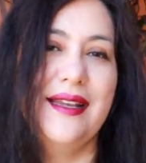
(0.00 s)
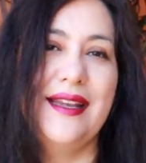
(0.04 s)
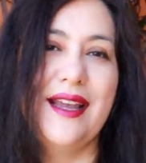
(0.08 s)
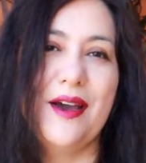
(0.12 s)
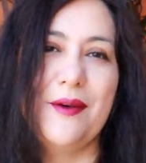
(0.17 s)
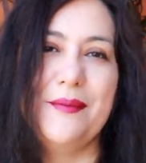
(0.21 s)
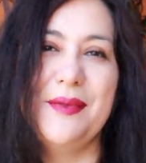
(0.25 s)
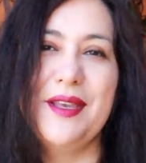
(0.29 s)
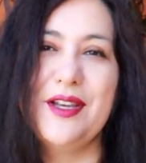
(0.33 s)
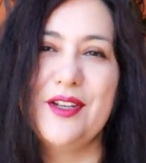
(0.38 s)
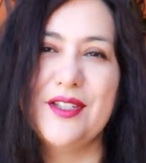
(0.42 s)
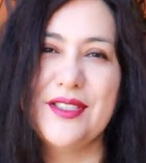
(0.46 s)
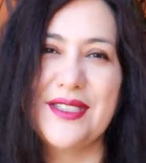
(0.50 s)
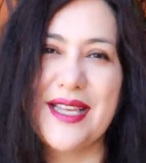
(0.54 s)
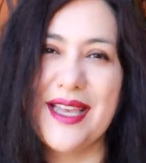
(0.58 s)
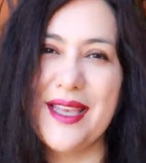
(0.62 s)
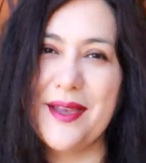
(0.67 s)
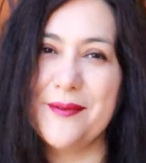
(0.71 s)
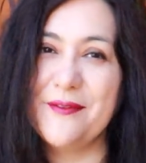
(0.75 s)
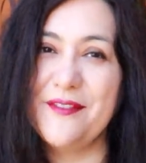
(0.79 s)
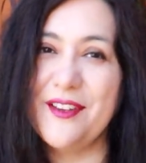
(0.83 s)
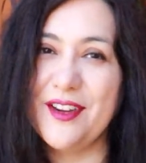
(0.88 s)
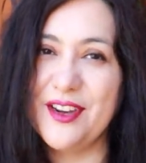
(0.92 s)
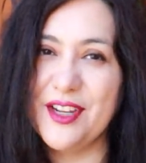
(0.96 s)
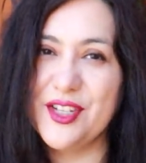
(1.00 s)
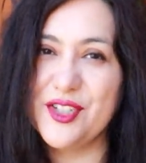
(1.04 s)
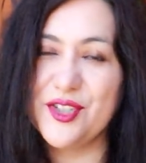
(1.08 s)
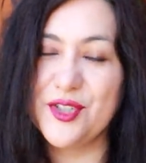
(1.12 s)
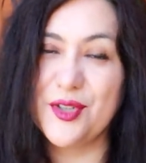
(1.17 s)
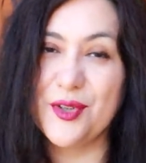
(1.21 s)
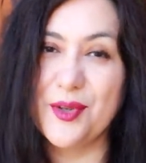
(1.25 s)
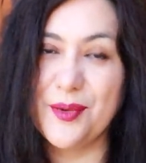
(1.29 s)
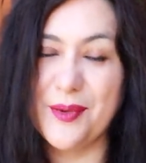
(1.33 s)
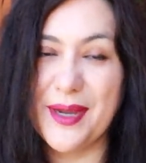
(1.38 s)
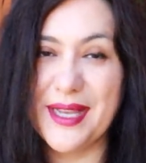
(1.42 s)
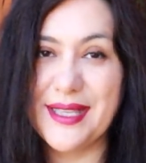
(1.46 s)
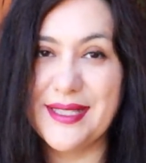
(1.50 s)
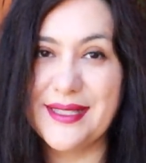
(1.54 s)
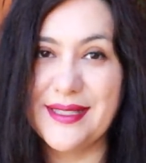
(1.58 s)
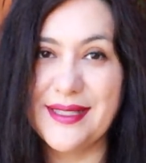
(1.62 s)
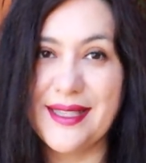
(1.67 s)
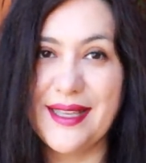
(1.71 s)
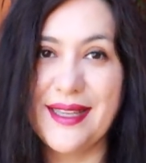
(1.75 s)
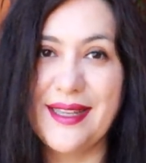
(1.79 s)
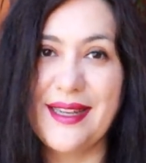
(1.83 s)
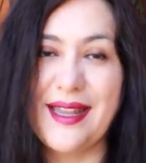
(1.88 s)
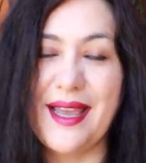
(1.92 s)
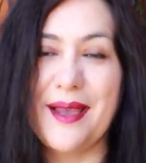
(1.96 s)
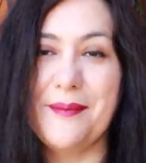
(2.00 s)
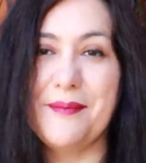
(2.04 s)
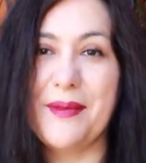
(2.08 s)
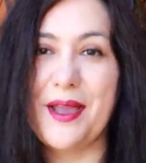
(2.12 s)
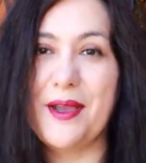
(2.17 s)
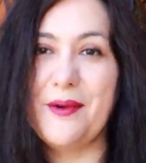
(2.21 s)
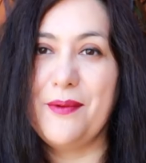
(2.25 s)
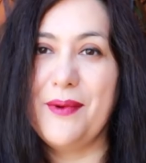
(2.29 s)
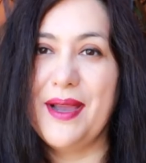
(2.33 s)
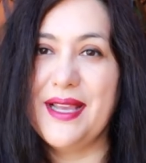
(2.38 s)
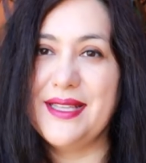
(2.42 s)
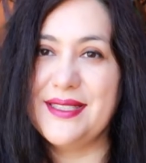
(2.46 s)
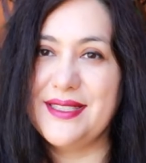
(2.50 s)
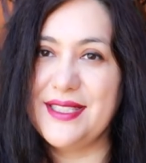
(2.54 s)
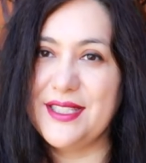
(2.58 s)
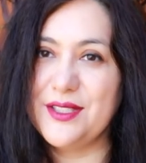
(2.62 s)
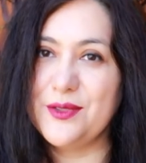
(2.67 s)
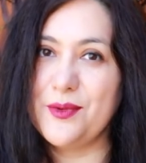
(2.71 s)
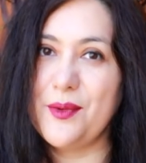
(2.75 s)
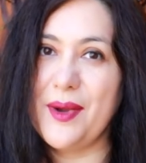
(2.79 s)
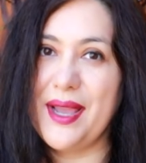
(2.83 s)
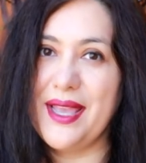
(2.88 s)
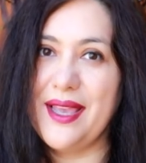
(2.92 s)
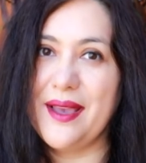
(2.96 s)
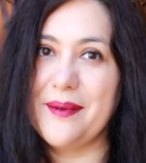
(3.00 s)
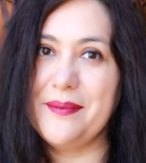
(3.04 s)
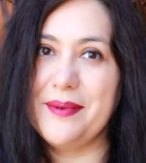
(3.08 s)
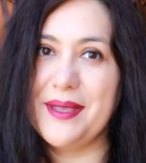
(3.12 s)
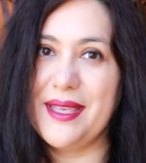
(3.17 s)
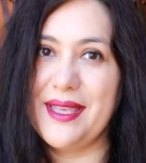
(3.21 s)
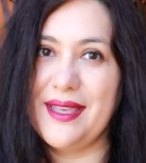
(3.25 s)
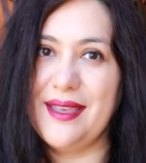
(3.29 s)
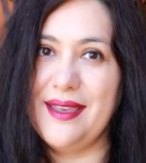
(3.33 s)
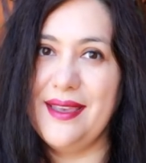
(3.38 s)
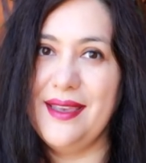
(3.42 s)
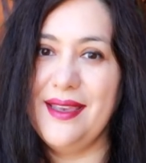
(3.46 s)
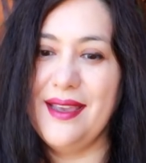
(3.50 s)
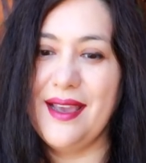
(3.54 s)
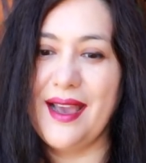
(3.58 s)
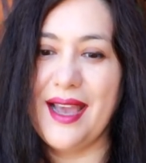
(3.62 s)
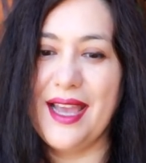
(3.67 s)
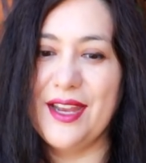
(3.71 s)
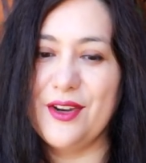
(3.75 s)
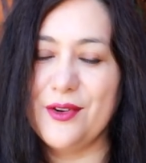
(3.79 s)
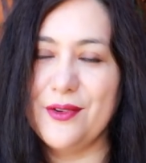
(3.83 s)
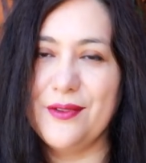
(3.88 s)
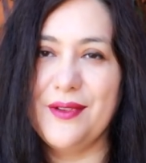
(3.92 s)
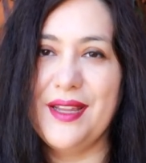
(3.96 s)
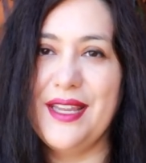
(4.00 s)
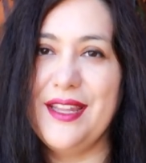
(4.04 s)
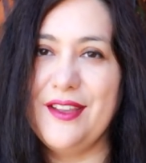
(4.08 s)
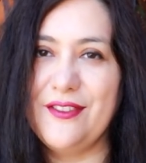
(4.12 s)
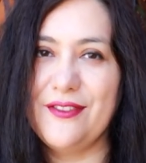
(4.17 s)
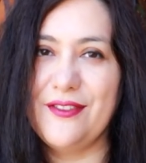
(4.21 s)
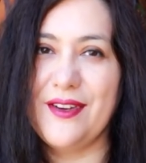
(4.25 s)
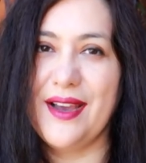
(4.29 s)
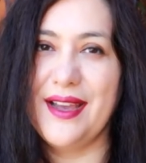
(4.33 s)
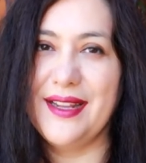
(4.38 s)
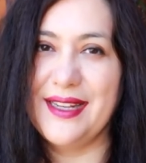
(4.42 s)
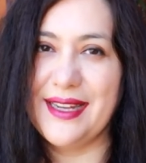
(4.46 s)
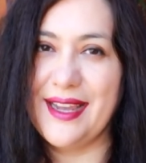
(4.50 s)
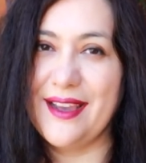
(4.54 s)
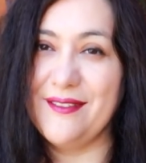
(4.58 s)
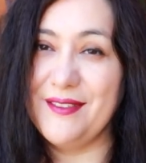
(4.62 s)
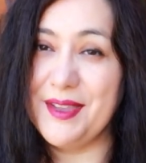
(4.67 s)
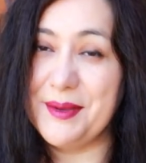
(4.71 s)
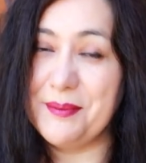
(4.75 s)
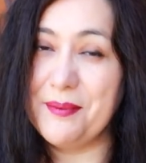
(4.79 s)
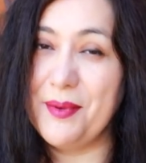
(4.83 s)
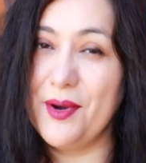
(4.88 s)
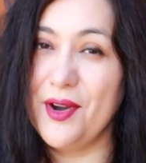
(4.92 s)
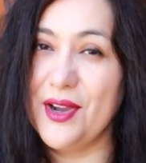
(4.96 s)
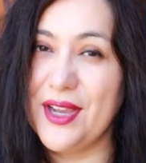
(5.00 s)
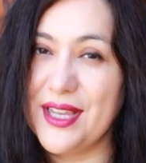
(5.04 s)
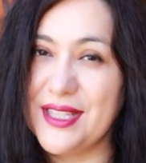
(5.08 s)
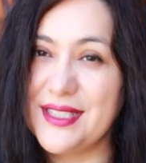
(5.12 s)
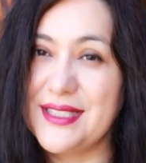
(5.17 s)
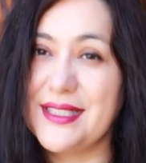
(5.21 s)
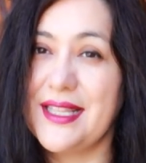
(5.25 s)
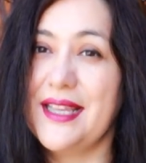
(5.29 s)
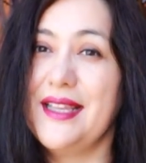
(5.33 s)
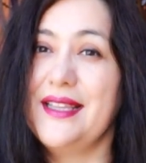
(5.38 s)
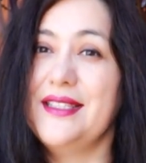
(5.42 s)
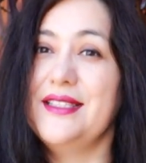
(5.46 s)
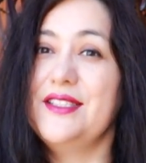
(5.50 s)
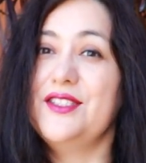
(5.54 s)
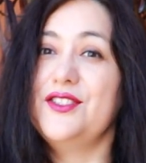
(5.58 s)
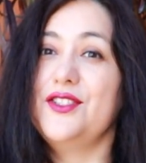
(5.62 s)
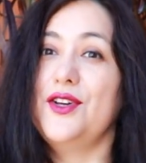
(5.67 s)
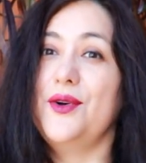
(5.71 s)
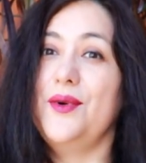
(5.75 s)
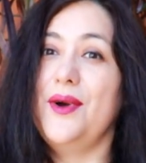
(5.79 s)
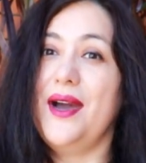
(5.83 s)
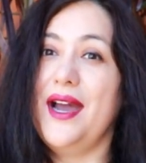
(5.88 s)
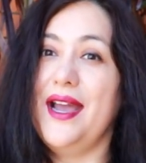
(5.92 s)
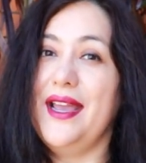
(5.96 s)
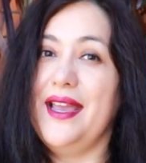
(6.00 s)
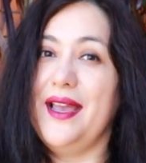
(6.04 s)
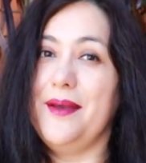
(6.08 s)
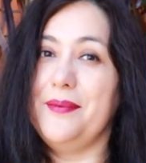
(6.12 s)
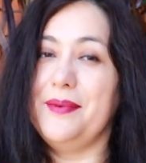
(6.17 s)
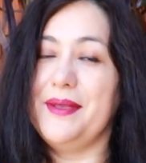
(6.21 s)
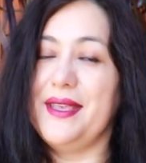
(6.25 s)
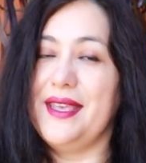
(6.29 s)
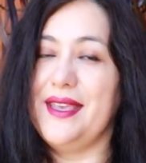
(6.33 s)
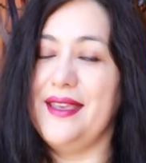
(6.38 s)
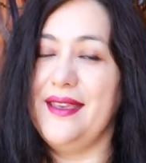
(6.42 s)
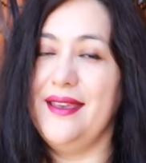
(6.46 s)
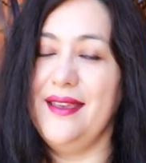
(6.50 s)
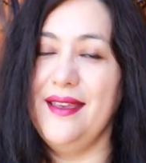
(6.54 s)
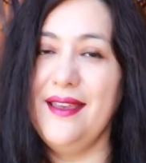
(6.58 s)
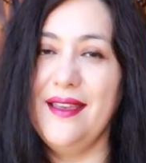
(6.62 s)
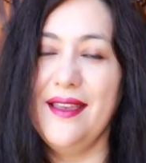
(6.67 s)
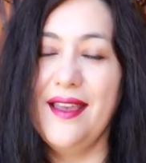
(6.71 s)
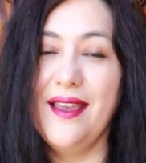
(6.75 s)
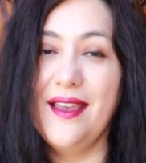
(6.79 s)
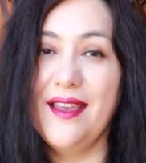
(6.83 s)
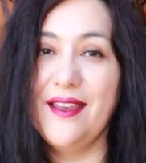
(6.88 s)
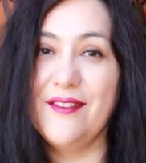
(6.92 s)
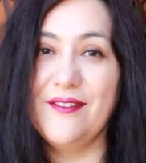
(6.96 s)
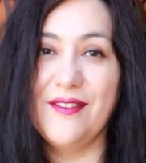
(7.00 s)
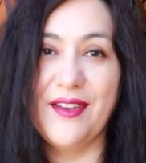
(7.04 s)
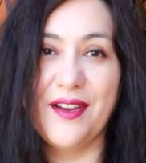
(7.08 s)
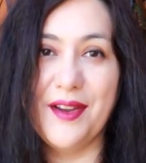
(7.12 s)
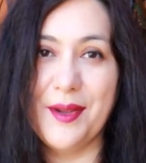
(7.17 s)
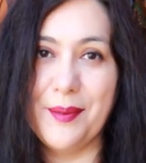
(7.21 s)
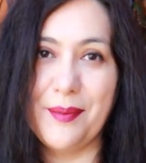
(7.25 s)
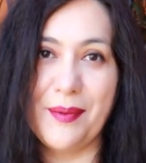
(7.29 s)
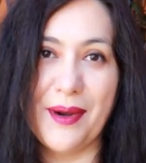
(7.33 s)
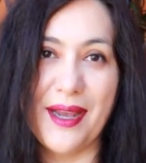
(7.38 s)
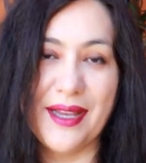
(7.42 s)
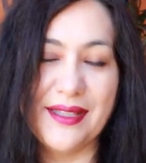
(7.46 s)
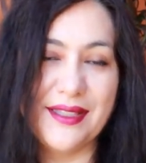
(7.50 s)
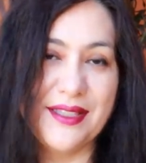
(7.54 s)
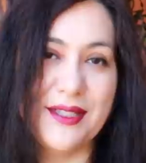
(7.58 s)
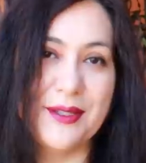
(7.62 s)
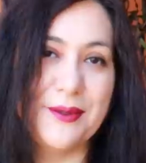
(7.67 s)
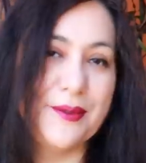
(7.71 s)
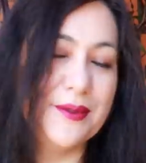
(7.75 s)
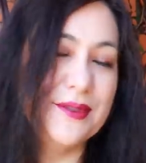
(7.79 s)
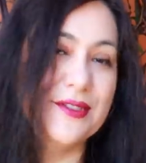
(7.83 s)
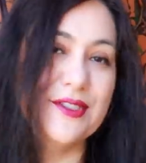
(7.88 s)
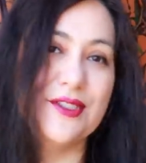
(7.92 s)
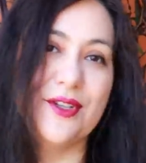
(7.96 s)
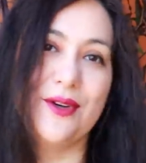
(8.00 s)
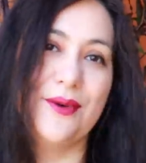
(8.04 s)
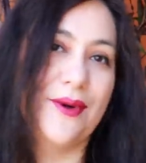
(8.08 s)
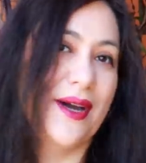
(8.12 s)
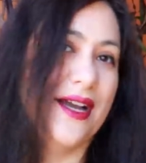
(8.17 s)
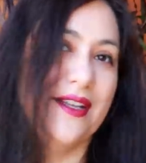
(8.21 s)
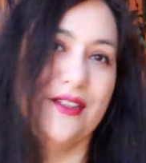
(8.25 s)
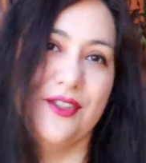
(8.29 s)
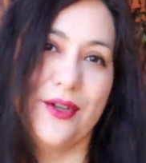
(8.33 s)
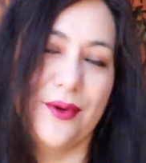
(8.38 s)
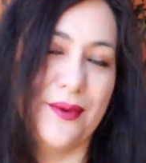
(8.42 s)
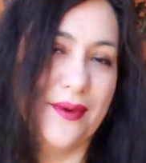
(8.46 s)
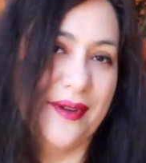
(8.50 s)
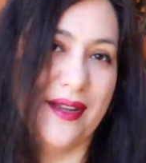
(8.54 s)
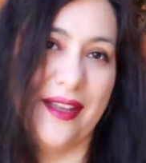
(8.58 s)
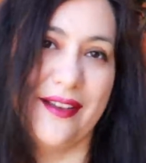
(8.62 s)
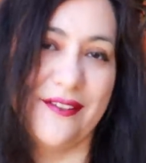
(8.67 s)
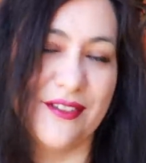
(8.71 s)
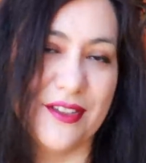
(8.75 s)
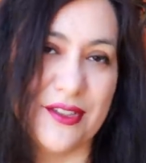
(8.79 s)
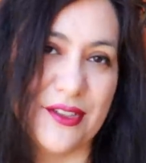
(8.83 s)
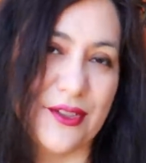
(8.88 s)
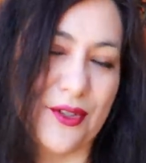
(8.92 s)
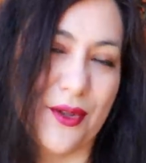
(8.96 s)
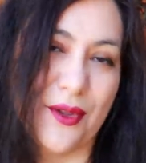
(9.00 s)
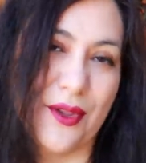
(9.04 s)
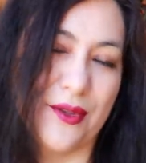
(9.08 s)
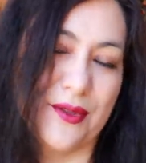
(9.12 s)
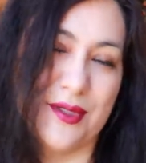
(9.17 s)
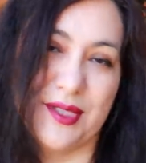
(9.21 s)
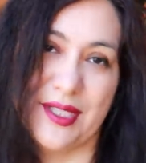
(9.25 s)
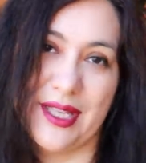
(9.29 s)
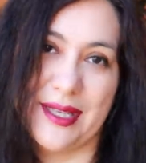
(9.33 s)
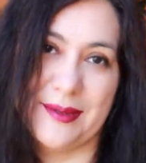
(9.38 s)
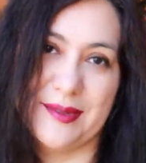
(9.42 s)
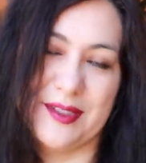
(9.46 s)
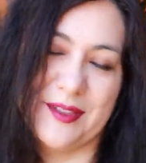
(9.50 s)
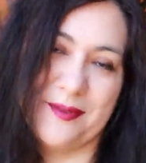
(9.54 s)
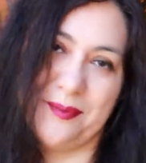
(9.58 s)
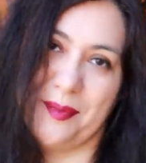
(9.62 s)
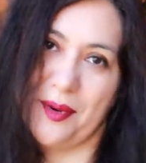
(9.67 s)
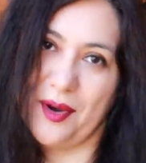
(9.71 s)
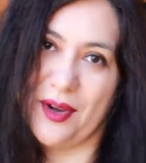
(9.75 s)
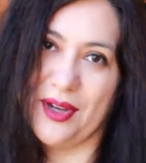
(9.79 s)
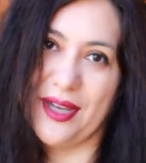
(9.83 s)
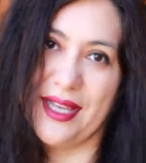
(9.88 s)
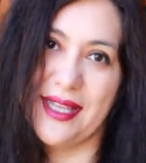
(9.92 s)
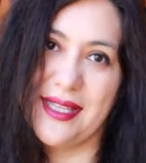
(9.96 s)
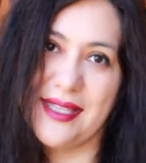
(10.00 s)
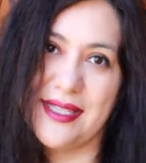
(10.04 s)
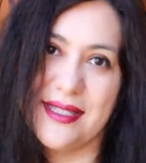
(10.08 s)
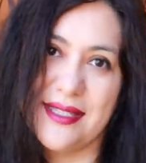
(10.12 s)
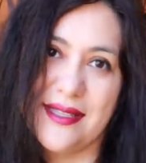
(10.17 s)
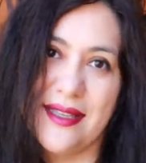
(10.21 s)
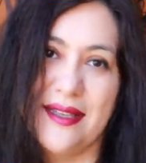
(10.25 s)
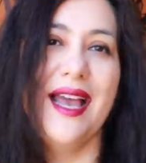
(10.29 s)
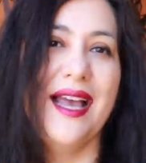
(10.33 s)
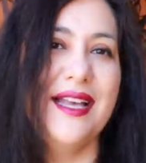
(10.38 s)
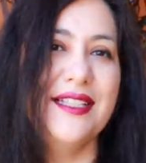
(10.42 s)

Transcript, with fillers: Now because I am very short waisted and my waist is way up here, I don't really find having pockets so high up here, very practical, so I don't ever sew those types of pockets.